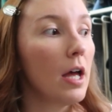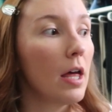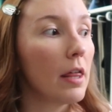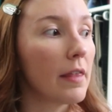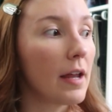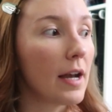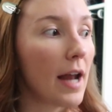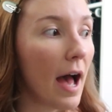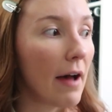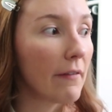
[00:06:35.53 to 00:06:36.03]

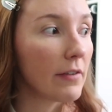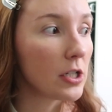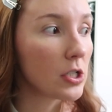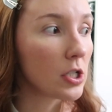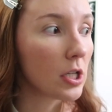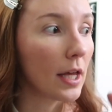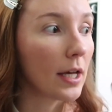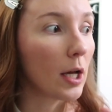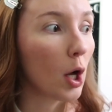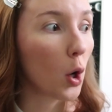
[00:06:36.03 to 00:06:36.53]
then having
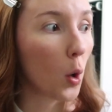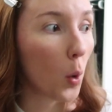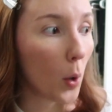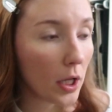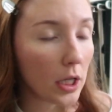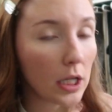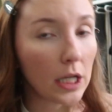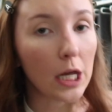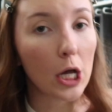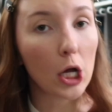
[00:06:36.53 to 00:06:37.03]
to like
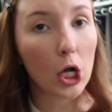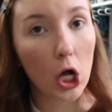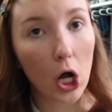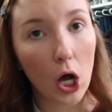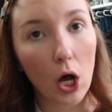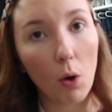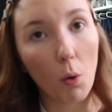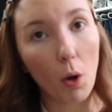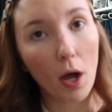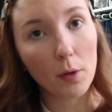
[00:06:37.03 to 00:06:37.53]
quickly
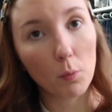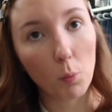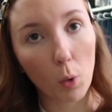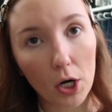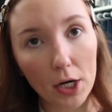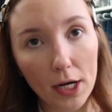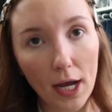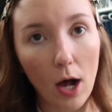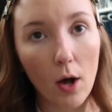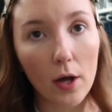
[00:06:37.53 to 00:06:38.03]
go and
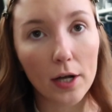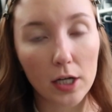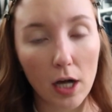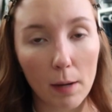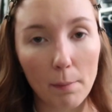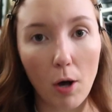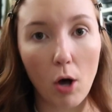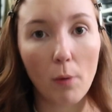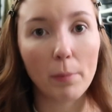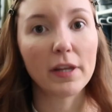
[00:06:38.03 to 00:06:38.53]
work out and
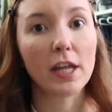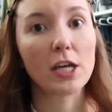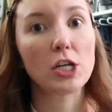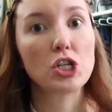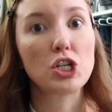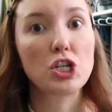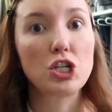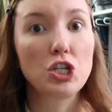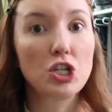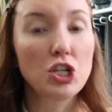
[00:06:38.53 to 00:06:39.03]
come home and like
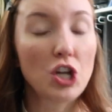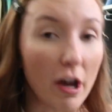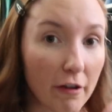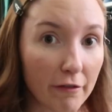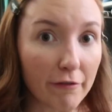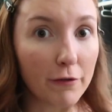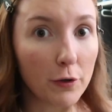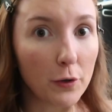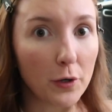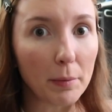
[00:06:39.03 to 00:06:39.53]

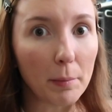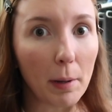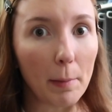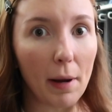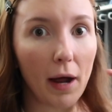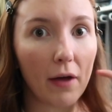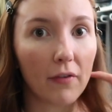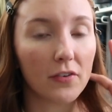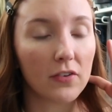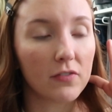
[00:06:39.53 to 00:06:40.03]
shove food in my
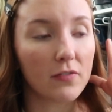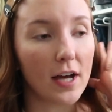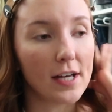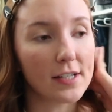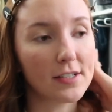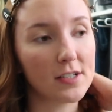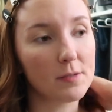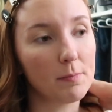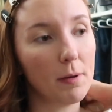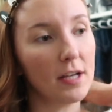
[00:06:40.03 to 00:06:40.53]
mouth as
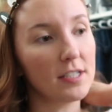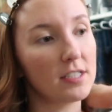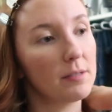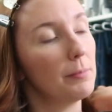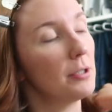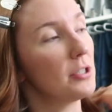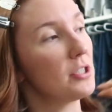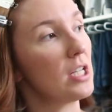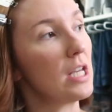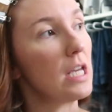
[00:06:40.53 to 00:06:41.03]
fast as
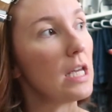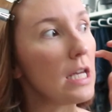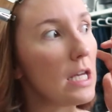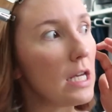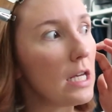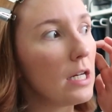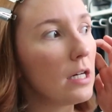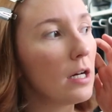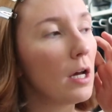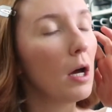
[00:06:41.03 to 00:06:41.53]
possible to
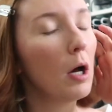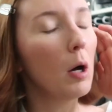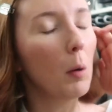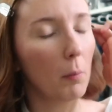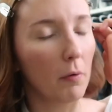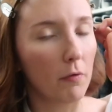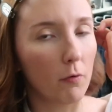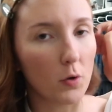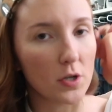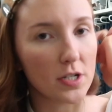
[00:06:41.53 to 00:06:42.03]
eat
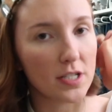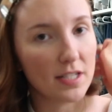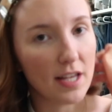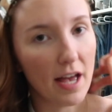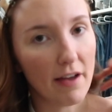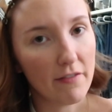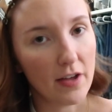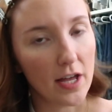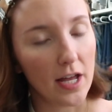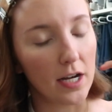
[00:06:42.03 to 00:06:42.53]
before
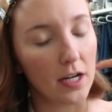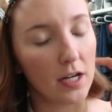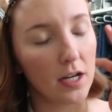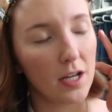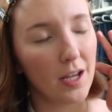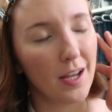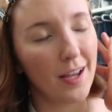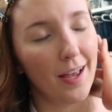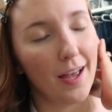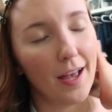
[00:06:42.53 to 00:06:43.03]
7
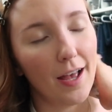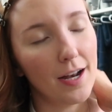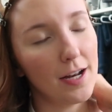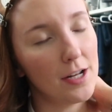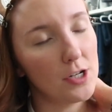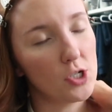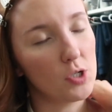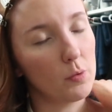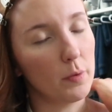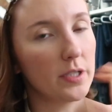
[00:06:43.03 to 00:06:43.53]
and
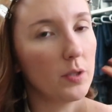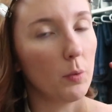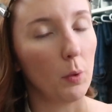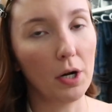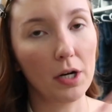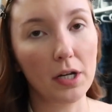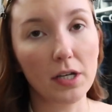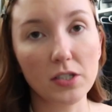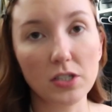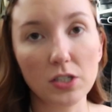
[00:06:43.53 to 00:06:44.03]
it just wasn't
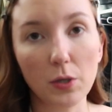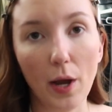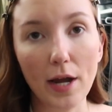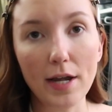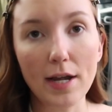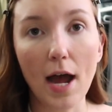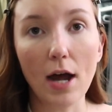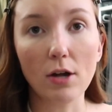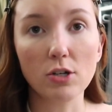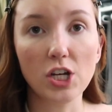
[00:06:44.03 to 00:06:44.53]
working so I
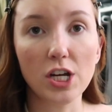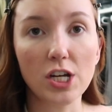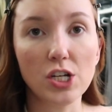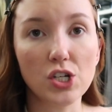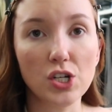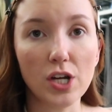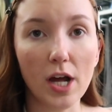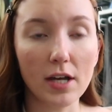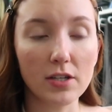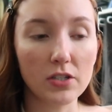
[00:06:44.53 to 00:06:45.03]
now
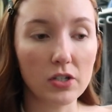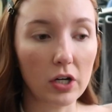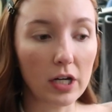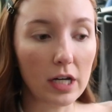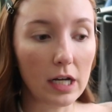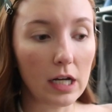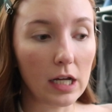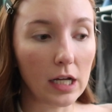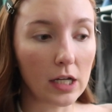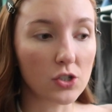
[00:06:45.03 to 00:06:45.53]
changed it. I start
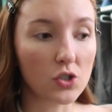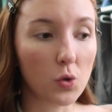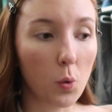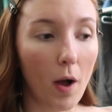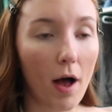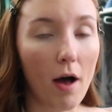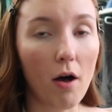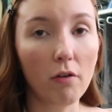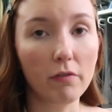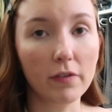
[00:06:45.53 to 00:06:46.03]
eating at
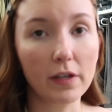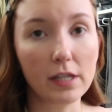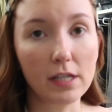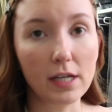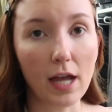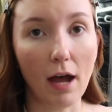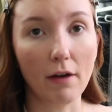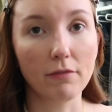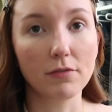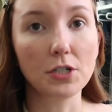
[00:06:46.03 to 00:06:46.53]
12 in
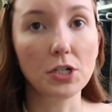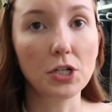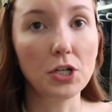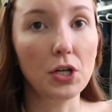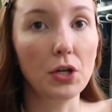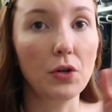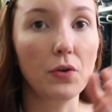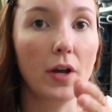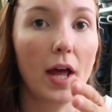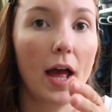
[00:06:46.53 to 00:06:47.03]
the
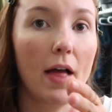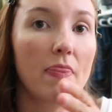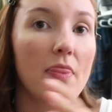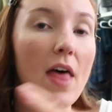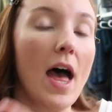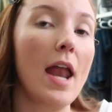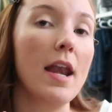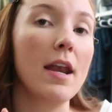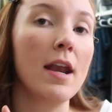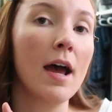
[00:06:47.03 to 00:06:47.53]
afternoon and
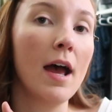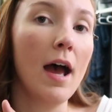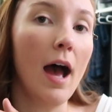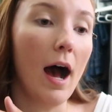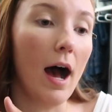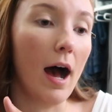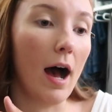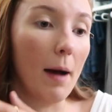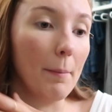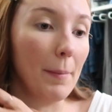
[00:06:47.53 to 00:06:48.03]
then
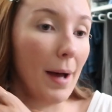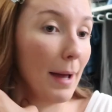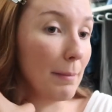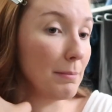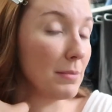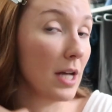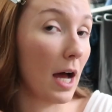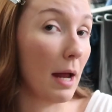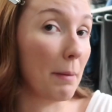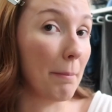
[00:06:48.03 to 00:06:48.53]
um,
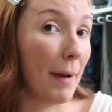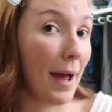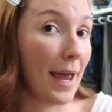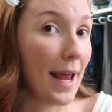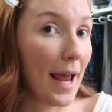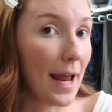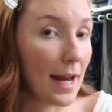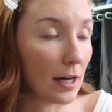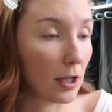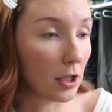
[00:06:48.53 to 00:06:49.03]
I'm done
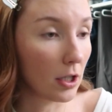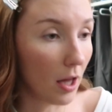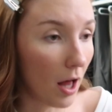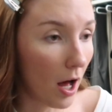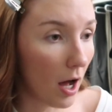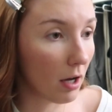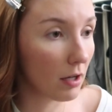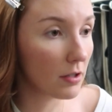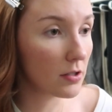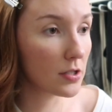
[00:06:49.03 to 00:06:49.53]
by 8
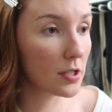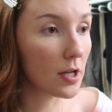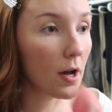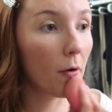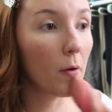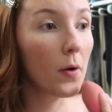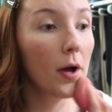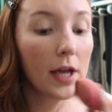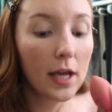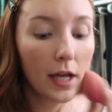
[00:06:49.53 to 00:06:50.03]
o'clock.
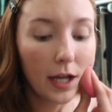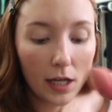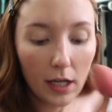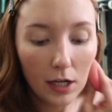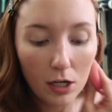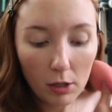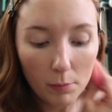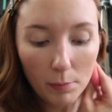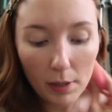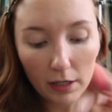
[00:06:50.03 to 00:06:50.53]
So
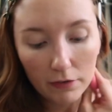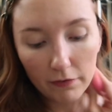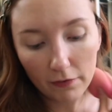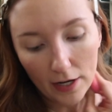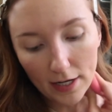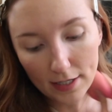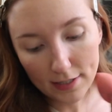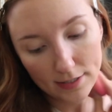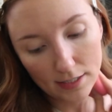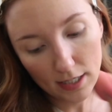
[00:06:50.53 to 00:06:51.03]
intermittent
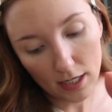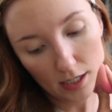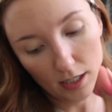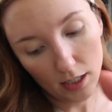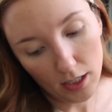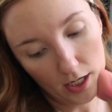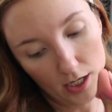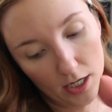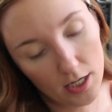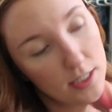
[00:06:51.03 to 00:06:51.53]
fasting
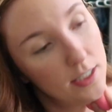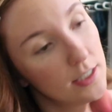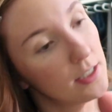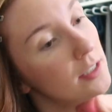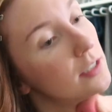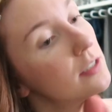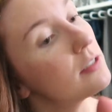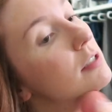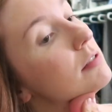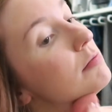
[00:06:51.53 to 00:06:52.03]

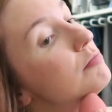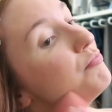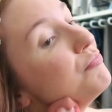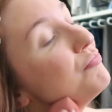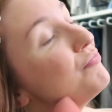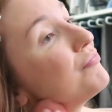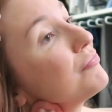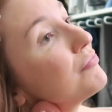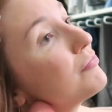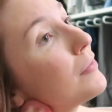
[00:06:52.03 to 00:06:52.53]
is
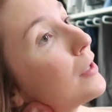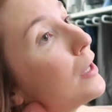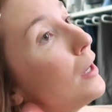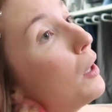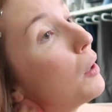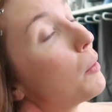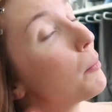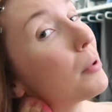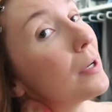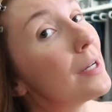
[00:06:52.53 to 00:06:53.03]

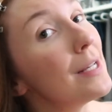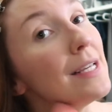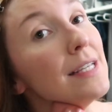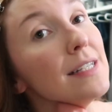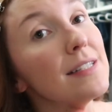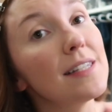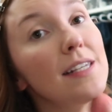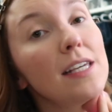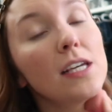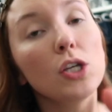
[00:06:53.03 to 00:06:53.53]
pretty
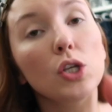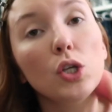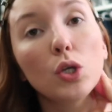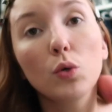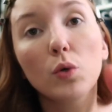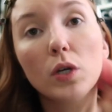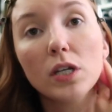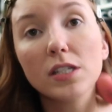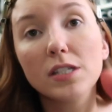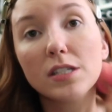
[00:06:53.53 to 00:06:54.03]
easy.
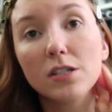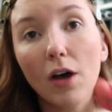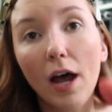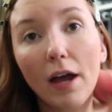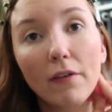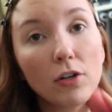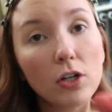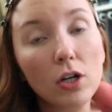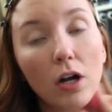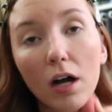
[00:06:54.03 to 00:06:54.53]
You can still
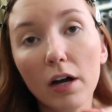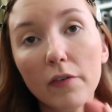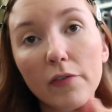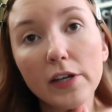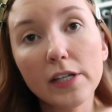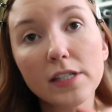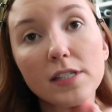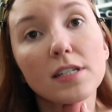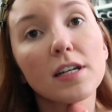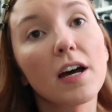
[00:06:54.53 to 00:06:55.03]
have your coffee
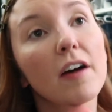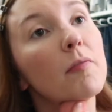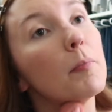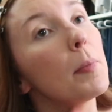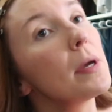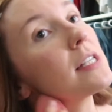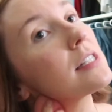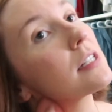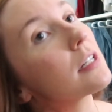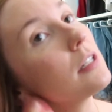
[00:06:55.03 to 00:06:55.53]
and stuff
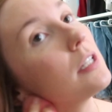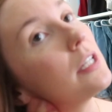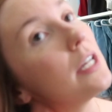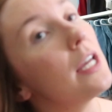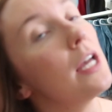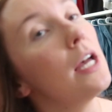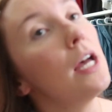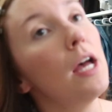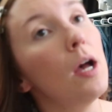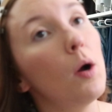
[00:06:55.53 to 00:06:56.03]

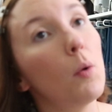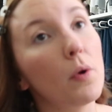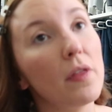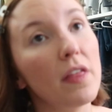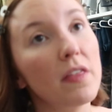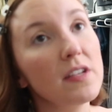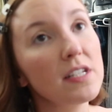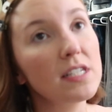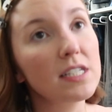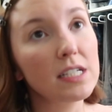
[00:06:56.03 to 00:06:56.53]
basically
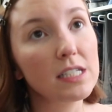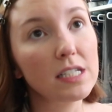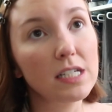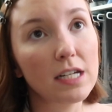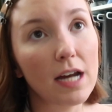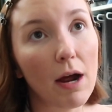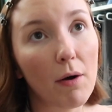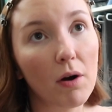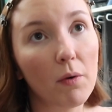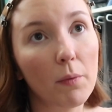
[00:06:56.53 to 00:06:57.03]
within the
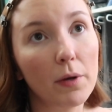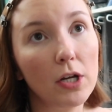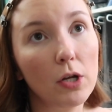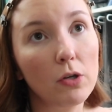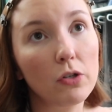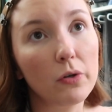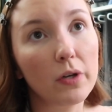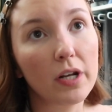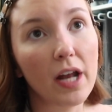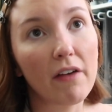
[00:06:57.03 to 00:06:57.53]
16 hour window
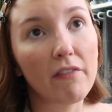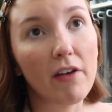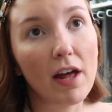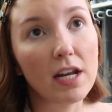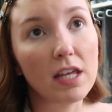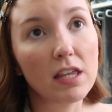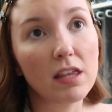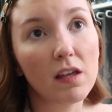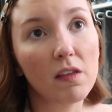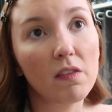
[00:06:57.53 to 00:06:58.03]
you can have
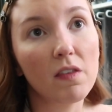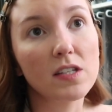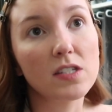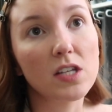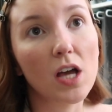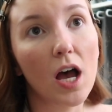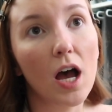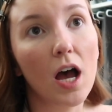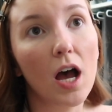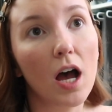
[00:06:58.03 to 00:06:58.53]
anything that's
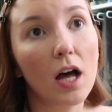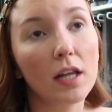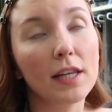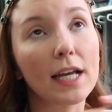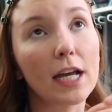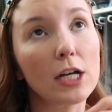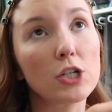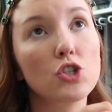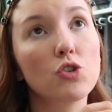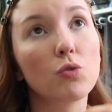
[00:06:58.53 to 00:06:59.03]

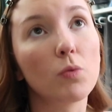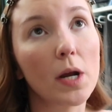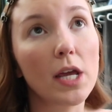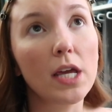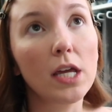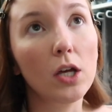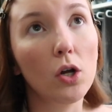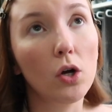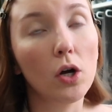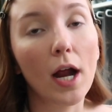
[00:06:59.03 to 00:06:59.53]
like a
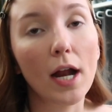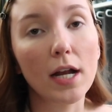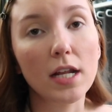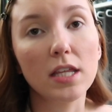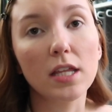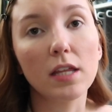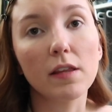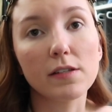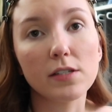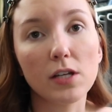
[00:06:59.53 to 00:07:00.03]
drink or
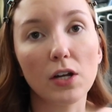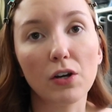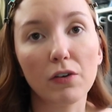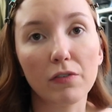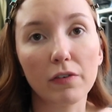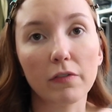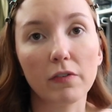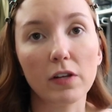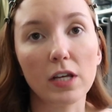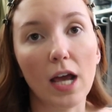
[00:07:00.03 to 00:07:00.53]
anything that's under
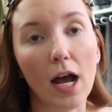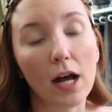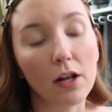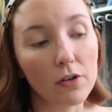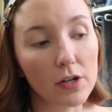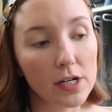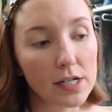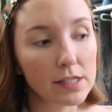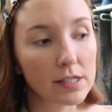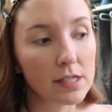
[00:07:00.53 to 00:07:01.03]
50
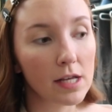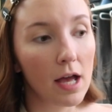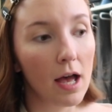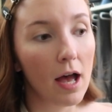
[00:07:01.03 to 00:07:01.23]
calories.